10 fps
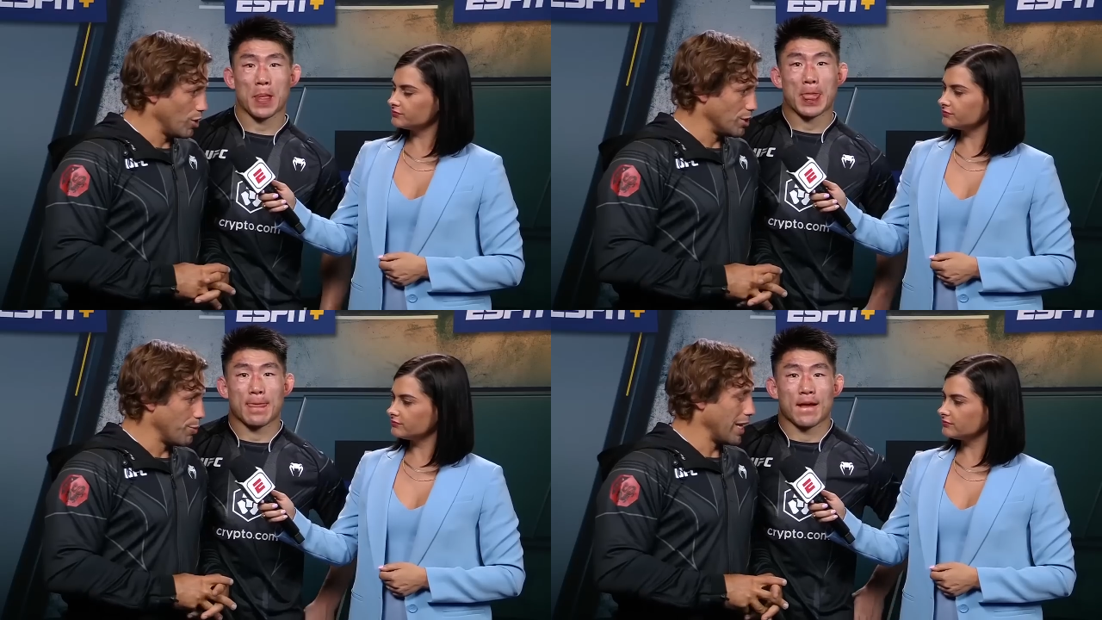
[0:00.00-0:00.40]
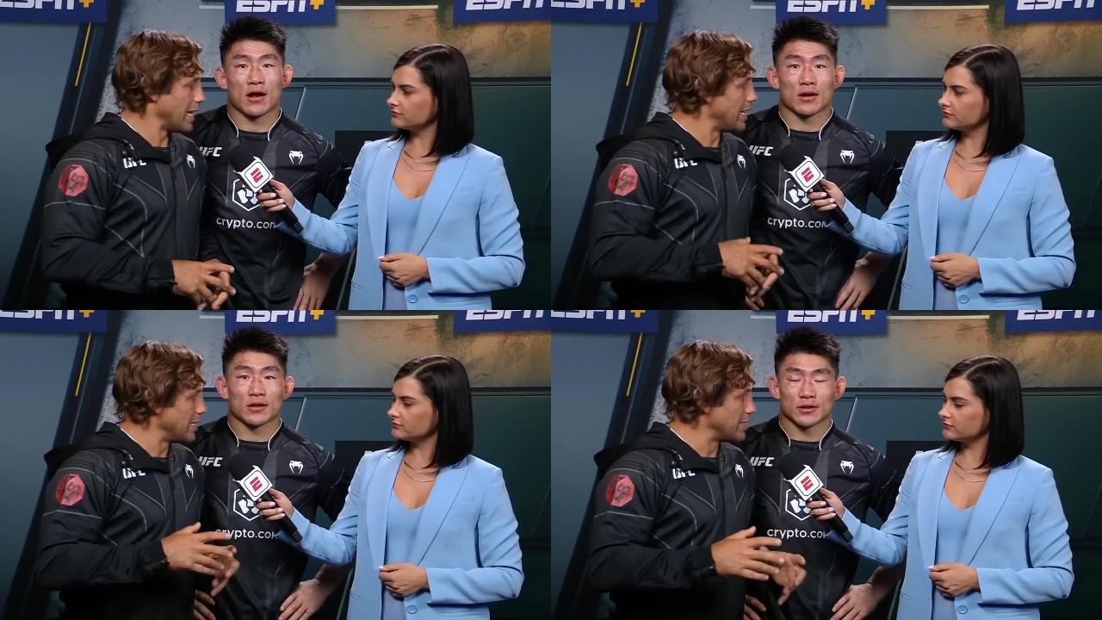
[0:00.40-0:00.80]
Speaker 1: has been
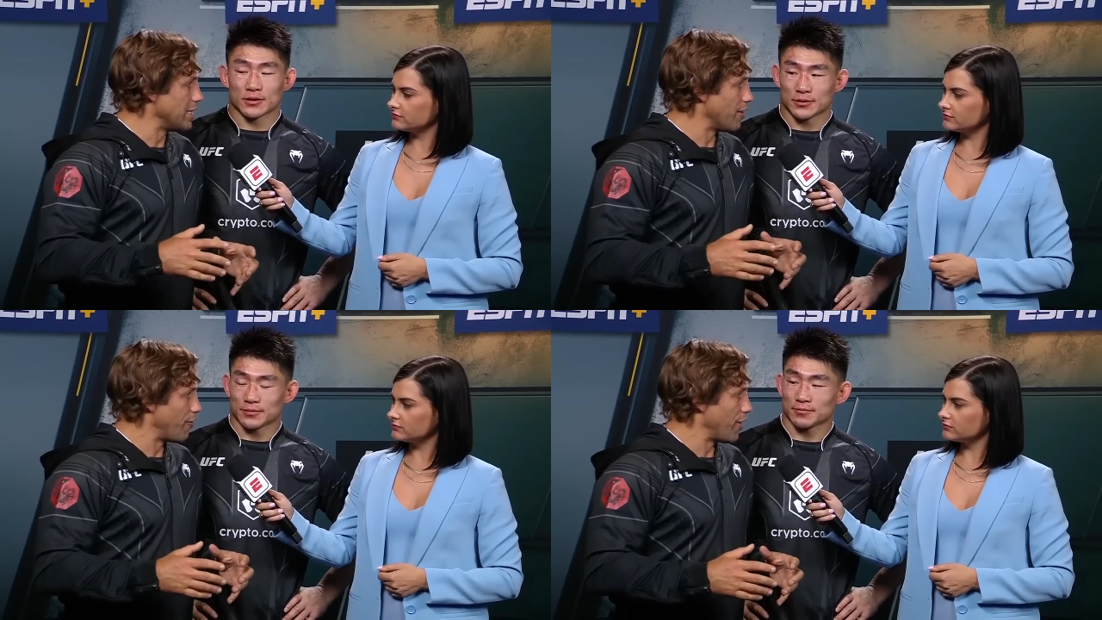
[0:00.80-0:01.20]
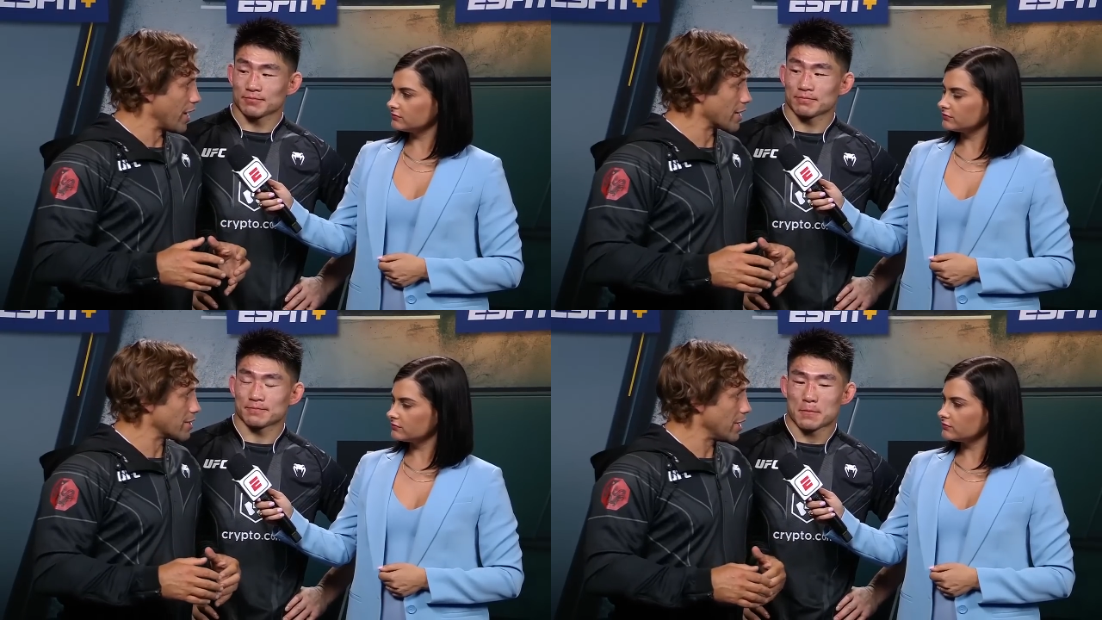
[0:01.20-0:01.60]
easy to
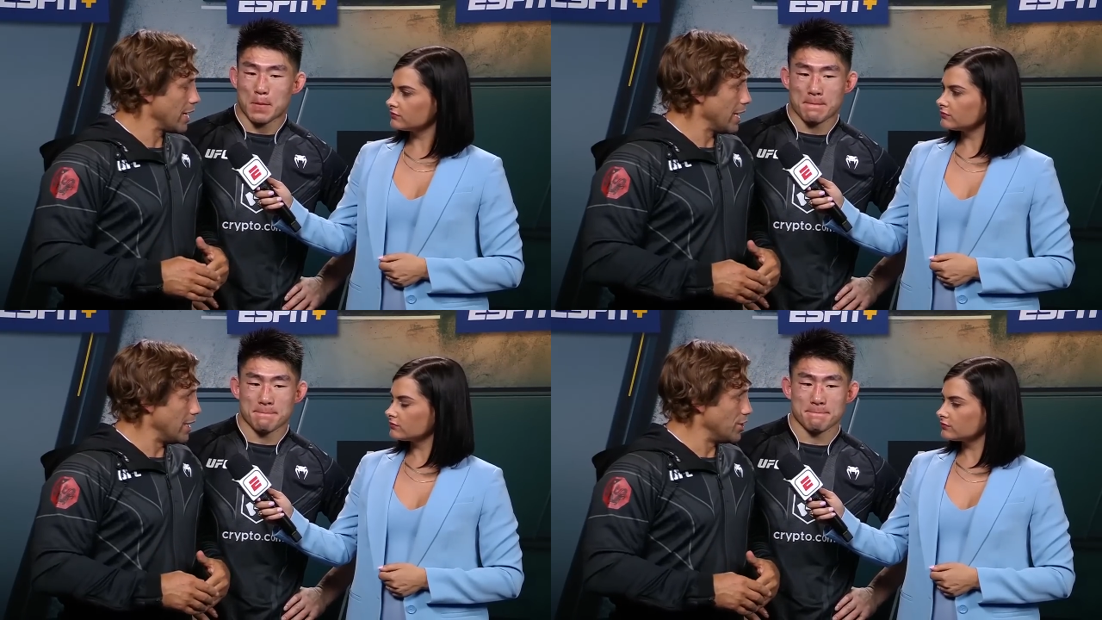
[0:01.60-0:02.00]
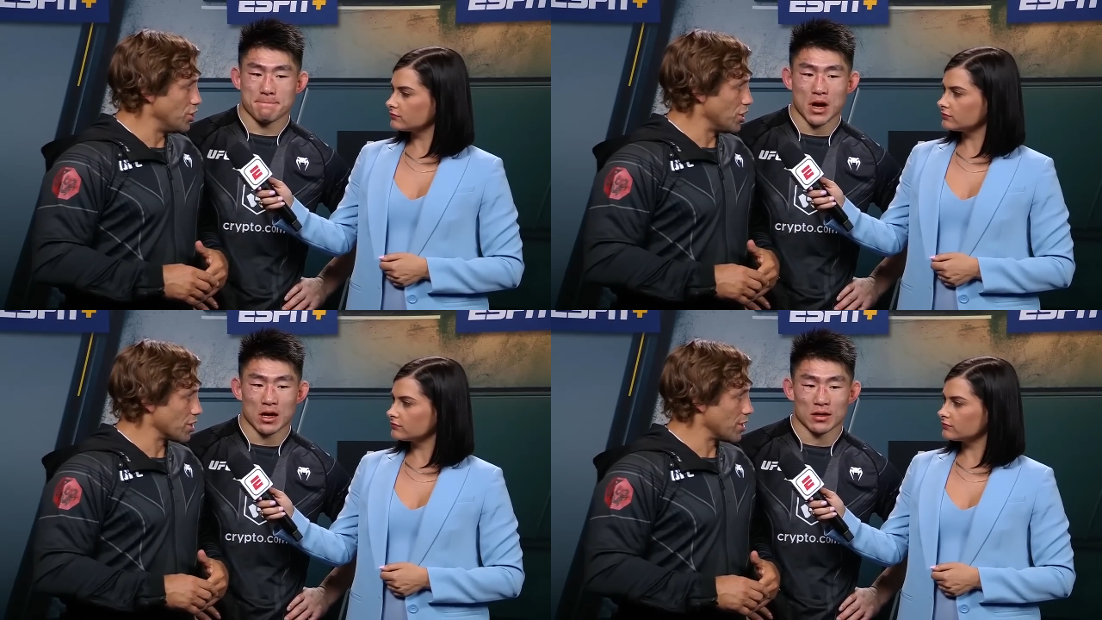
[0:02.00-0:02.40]
fix is
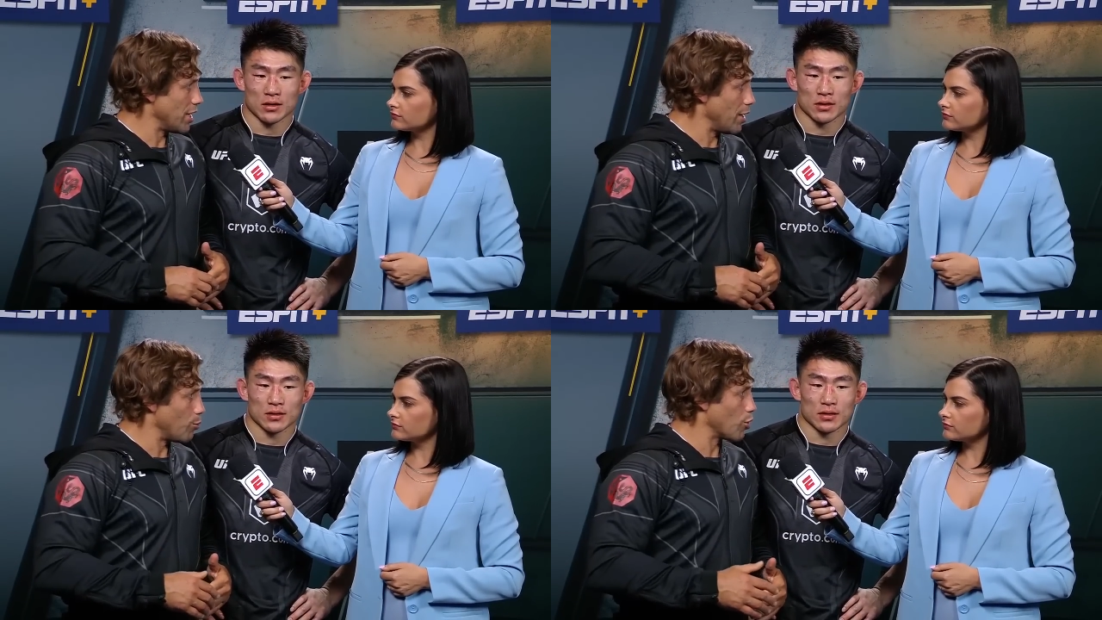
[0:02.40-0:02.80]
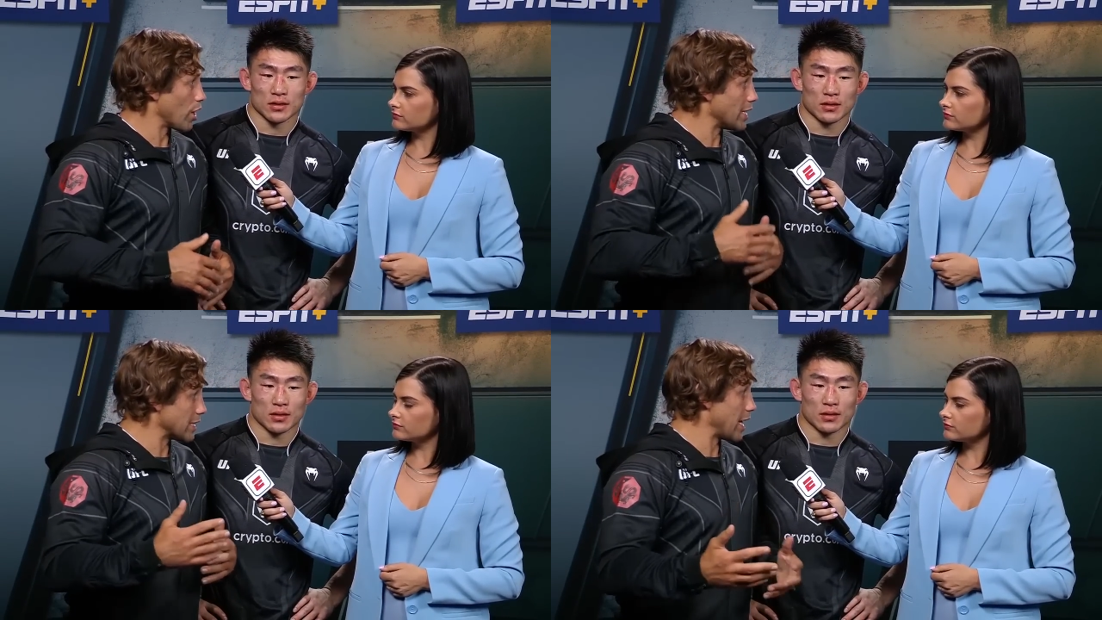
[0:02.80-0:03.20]
just him
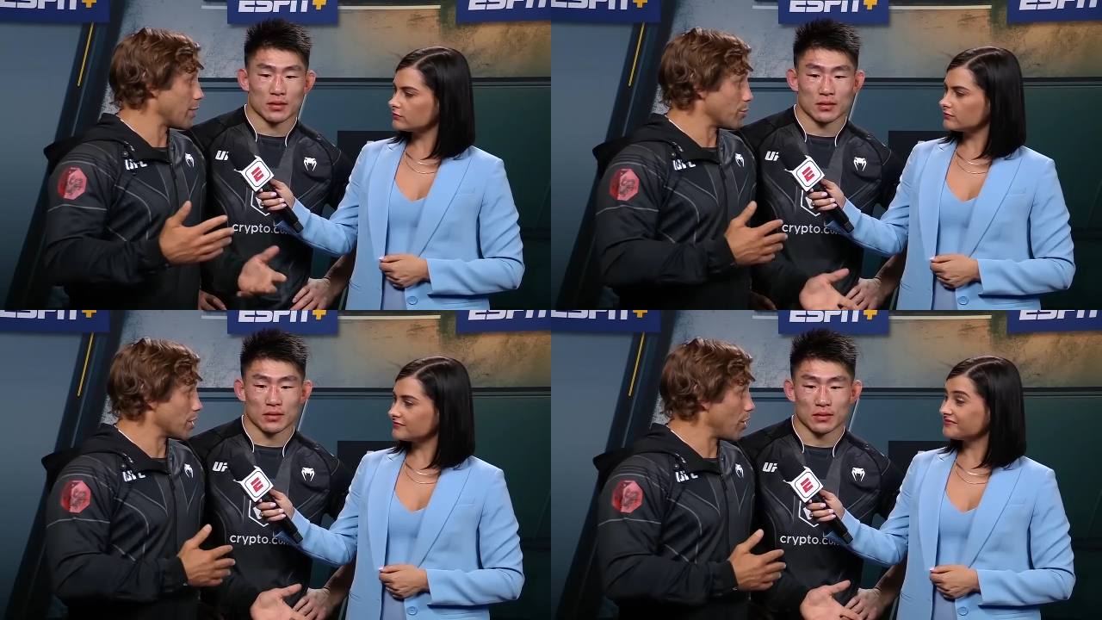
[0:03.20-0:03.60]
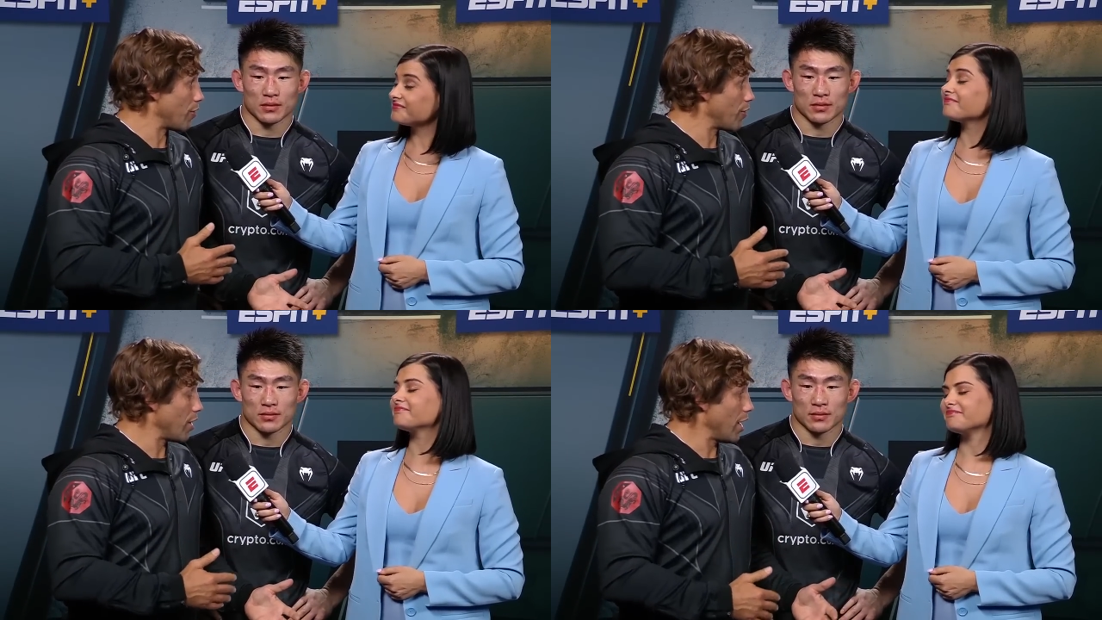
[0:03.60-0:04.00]
realizing that himself.